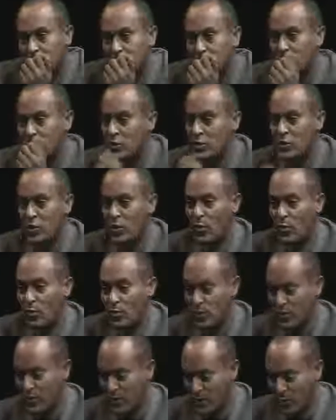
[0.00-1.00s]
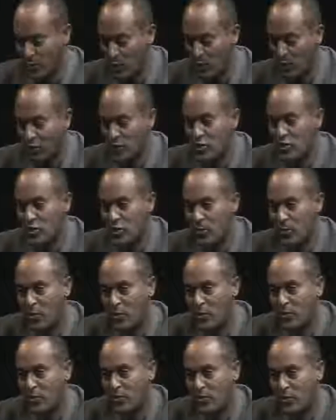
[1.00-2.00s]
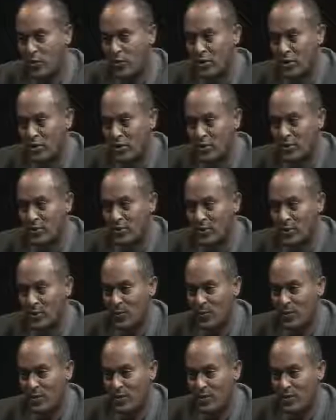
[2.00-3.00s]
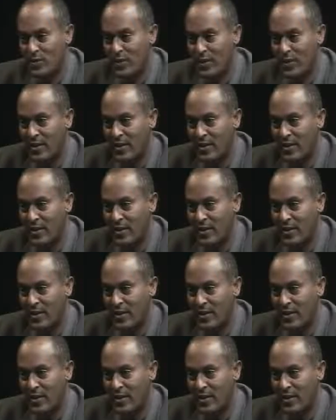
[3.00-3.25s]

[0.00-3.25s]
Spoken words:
So we have reached a point of no return, is that what you're saying?